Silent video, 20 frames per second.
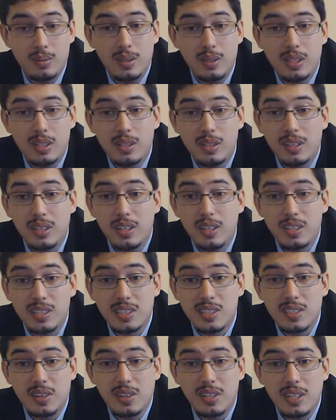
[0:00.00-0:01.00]
another
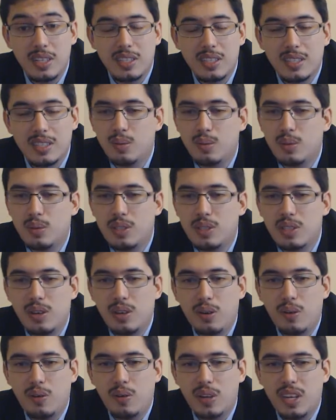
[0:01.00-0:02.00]
solid
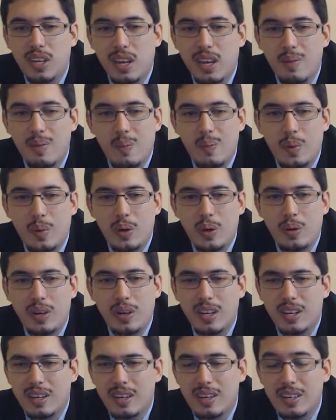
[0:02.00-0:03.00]
result for
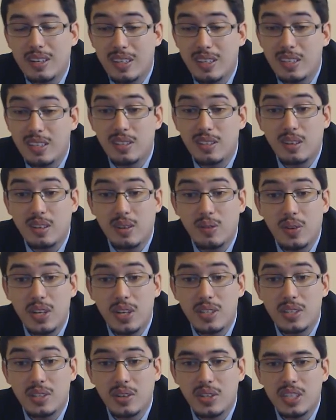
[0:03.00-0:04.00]
Kimball, and he's looking
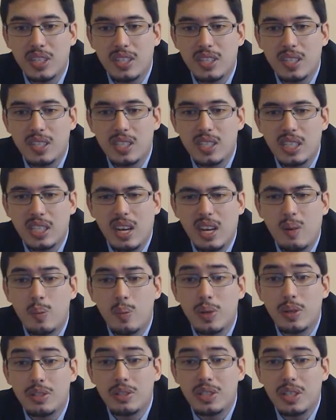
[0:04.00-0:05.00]
very solid in the
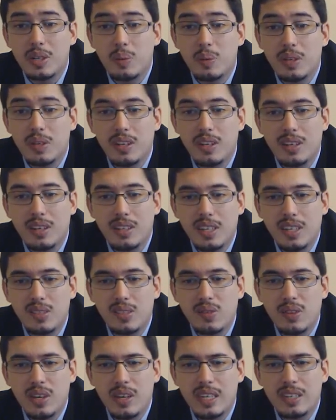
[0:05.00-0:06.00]
championship, and
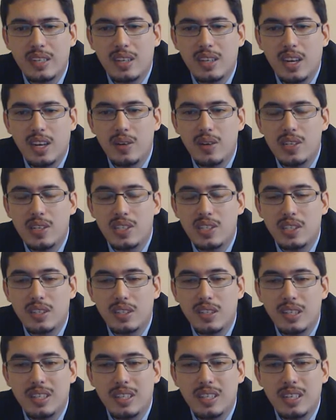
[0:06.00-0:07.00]
that's very
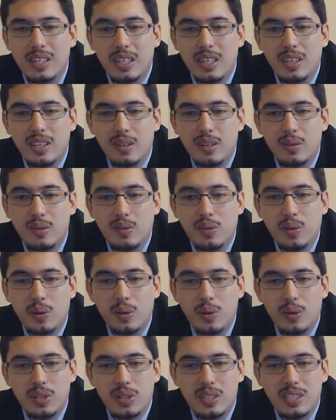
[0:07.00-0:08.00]
encouraging,
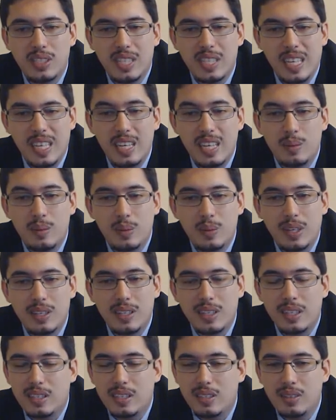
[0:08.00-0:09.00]
for the team
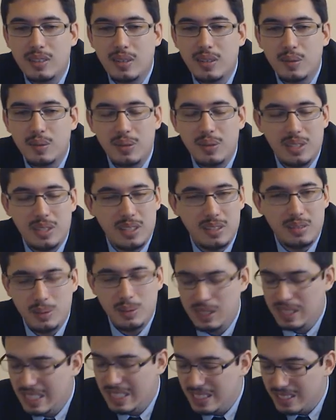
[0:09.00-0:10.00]
that they do have.
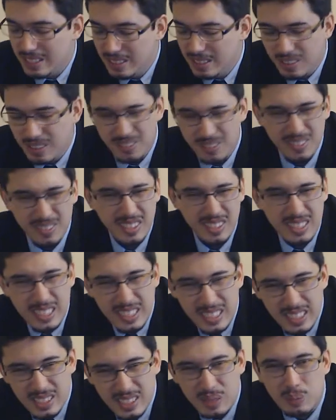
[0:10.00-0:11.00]
He's not
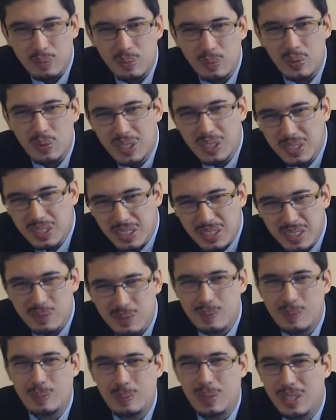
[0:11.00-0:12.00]
really in the
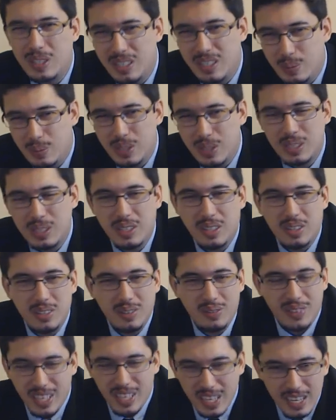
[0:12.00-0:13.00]
works part, but he
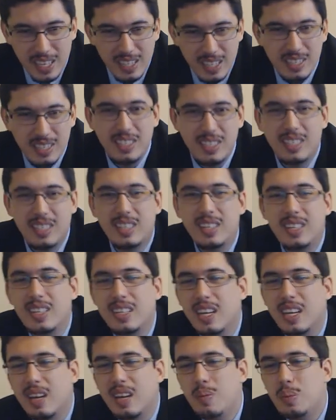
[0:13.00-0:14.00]
kind of is,
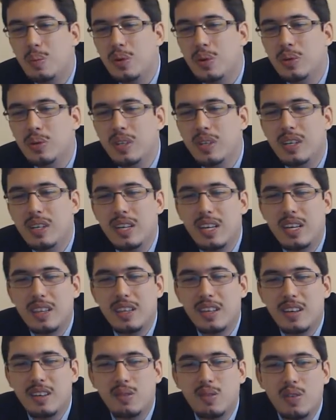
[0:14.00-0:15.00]
Kimball,
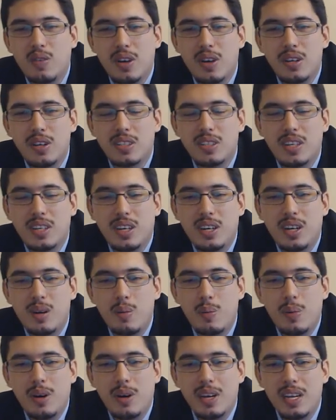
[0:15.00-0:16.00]
in that third
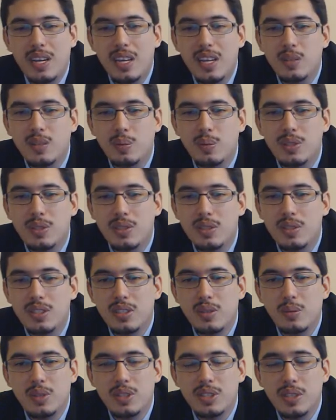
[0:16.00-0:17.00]
car, but he is
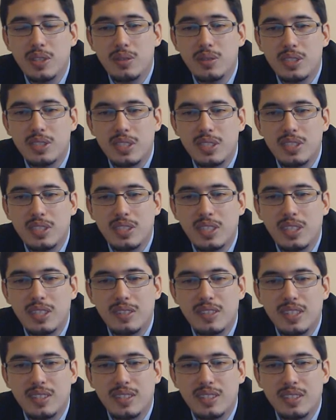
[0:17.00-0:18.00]
producing results this
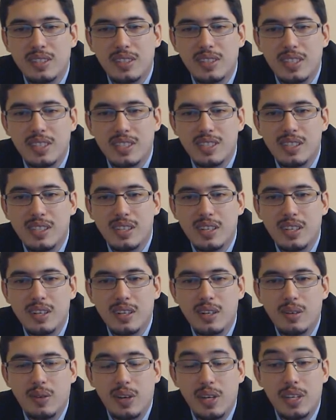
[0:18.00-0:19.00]
year, and so that's
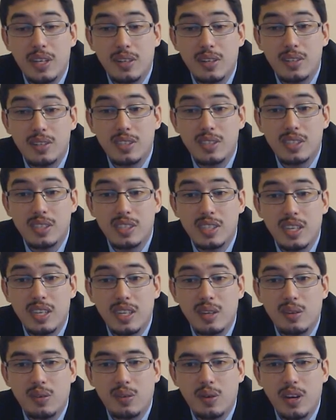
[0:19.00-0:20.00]
very good to
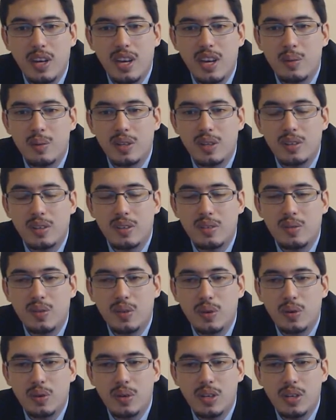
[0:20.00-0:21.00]
see for him and good
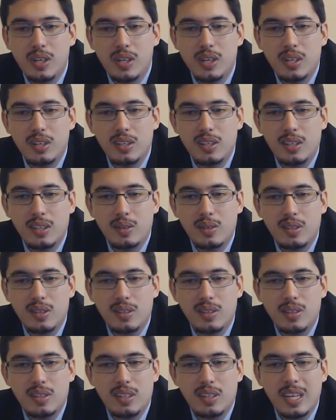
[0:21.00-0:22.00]
for the
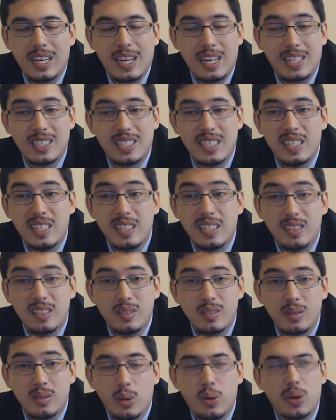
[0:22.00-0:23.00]
Ganassi
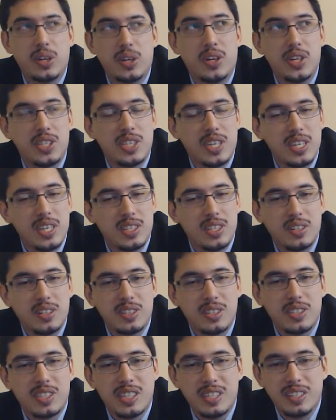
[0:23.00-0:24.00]
organisation,
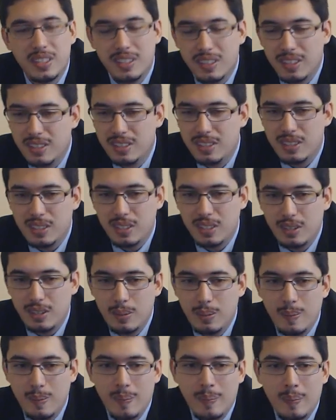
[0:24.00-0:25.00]
I'll say then.
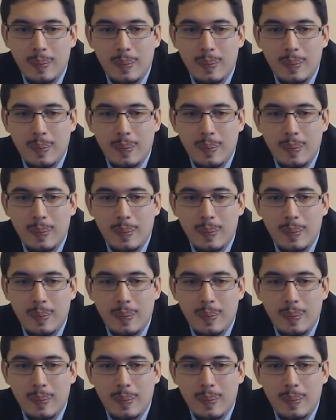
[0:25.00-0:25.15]
So,